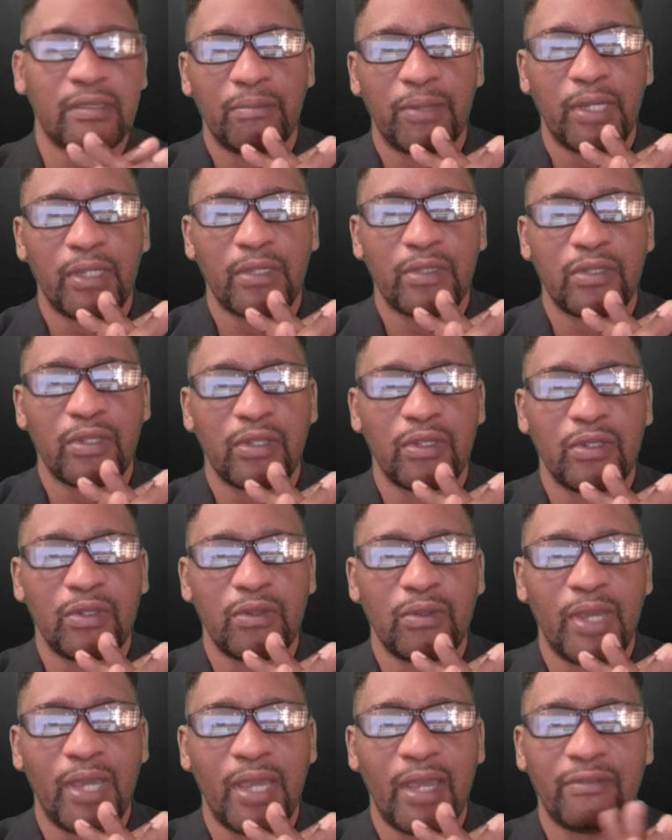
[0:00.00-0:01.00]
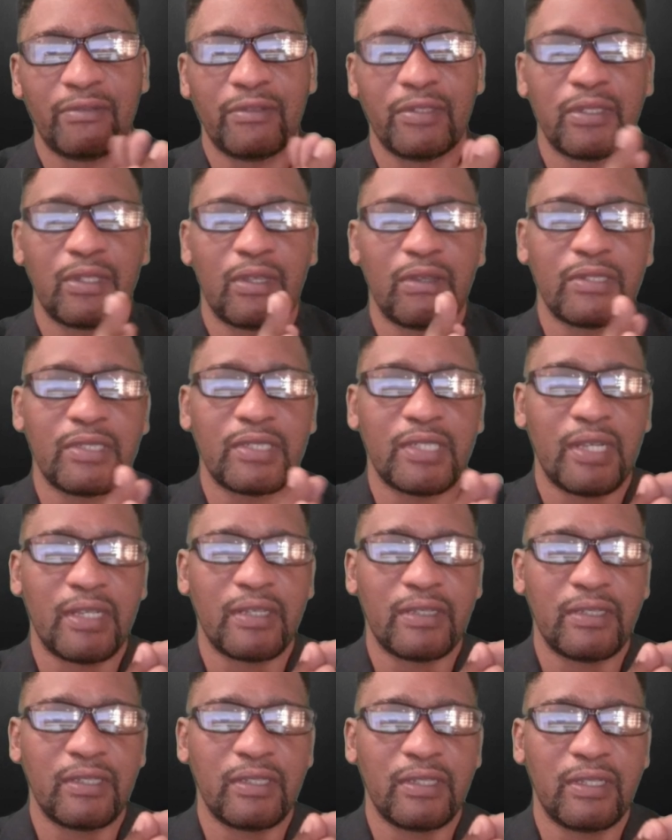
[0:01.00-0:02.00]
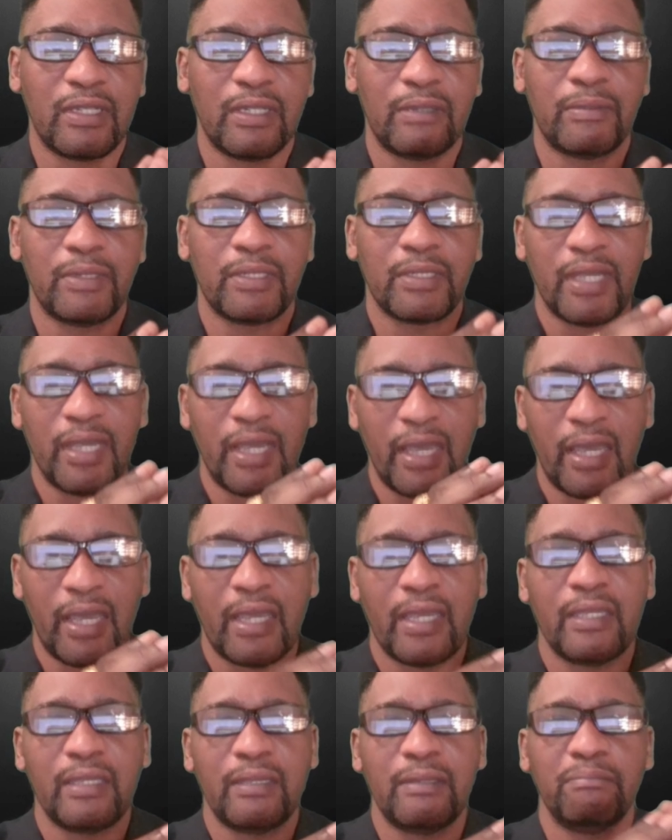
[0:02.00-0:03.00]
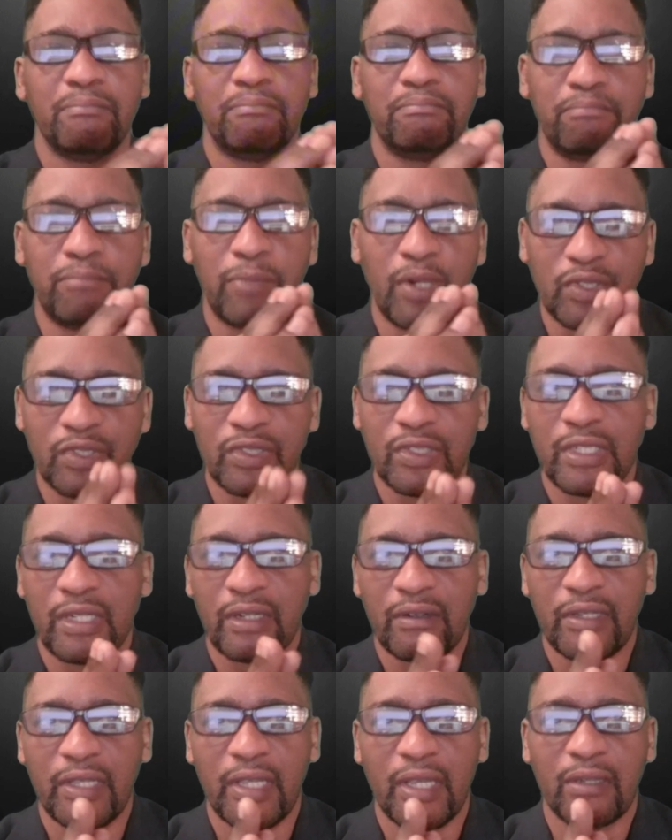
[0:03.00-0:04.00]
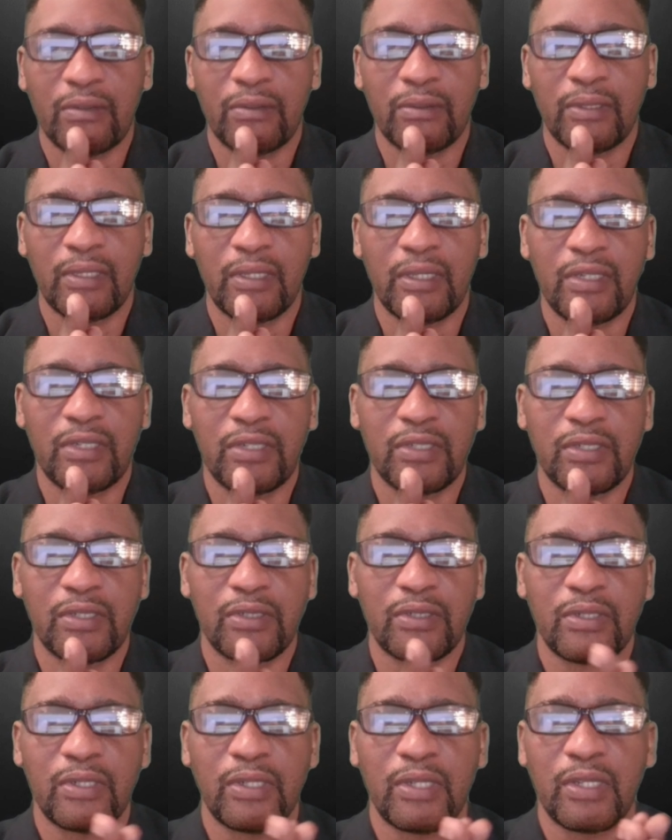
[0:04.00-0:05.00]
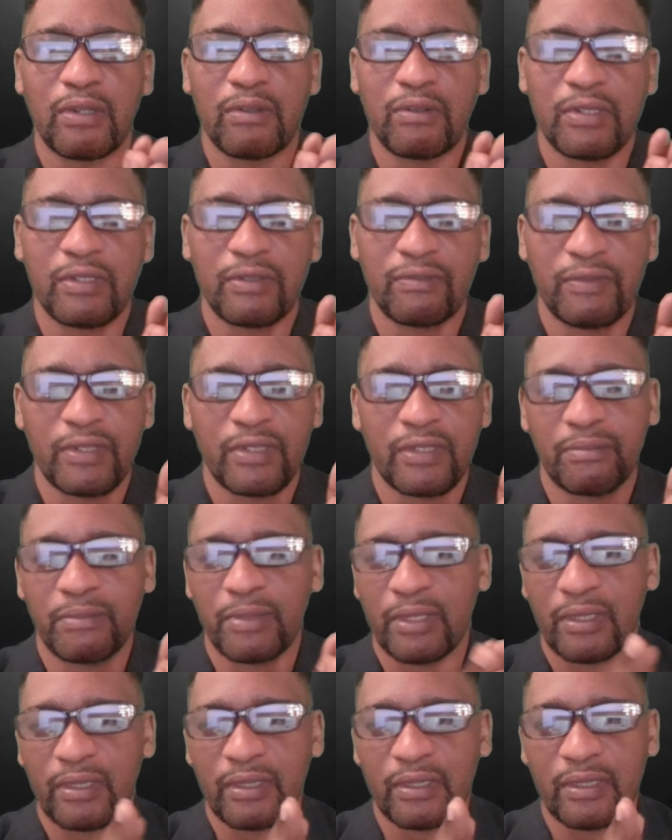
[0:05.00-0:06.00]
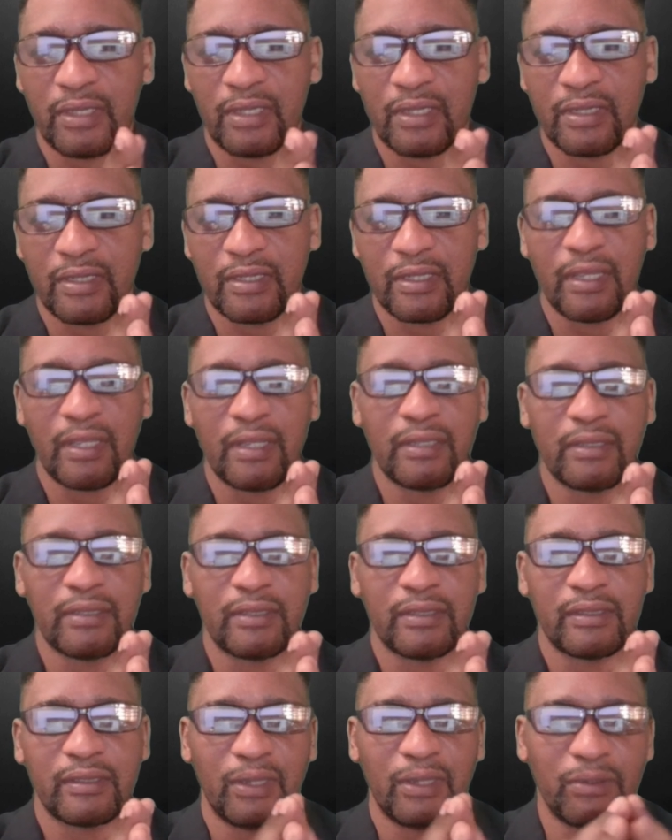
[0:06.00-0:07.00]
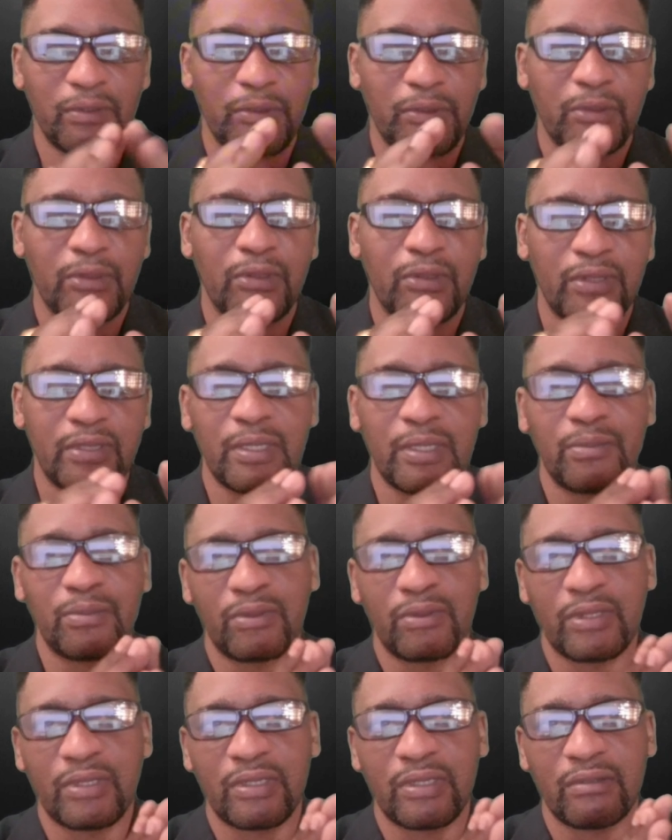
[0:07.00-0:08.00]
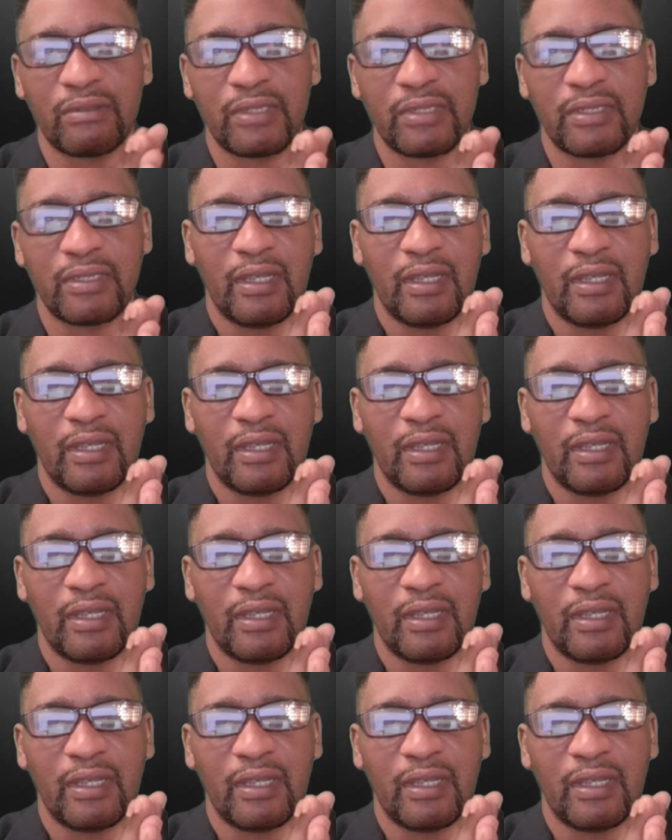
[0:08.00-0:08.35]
but you have to now start thinking about high budgetary allocation to increase visibility and sales. And we will go deeper into it